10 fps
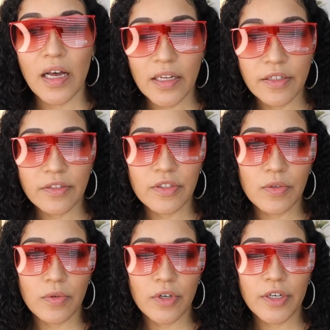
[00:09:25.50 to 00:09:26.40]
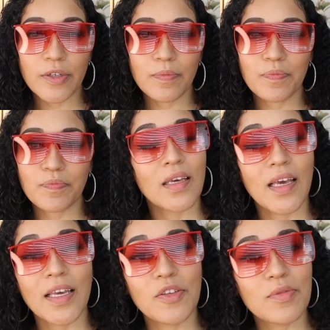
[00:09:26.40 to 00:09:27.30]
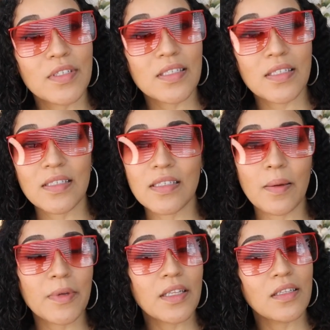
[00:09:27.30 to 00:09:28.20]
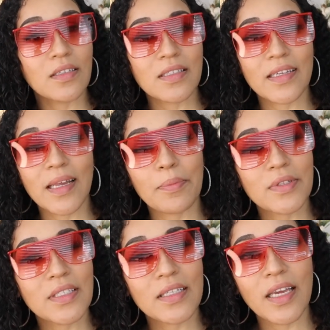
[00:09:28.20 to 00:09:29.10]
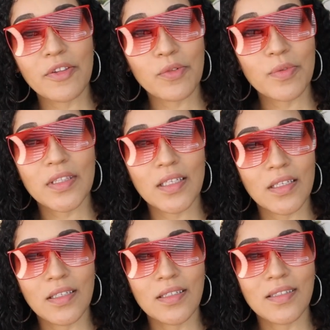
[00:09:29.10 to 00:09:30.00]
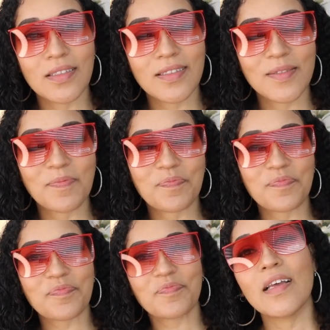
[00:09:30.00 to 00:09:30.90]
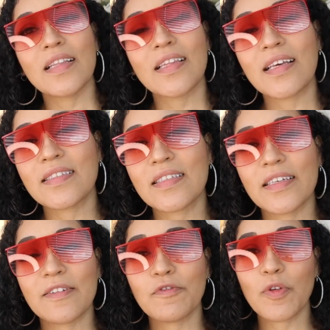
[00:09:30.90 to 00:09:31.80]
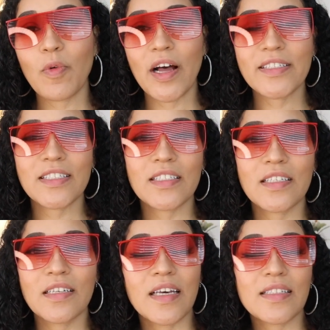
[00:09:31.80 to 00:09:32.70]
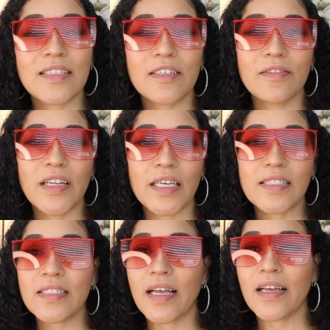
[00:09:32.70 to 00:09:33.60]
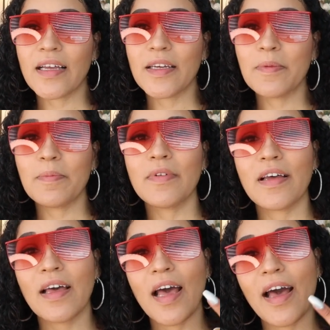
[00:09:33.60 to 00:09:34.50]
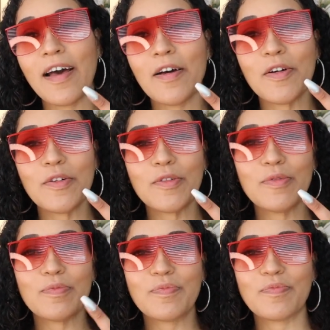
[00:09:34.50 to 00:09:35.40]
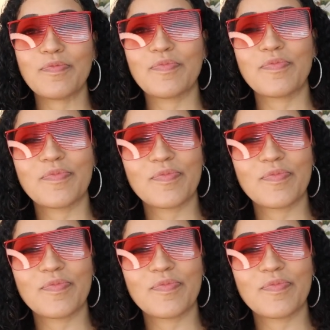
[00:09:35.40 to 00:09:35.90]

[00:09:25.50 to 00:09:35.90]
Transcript: underscore. And you can see some of the looks that I put together with these. Thanks again for watching. Until next time, out.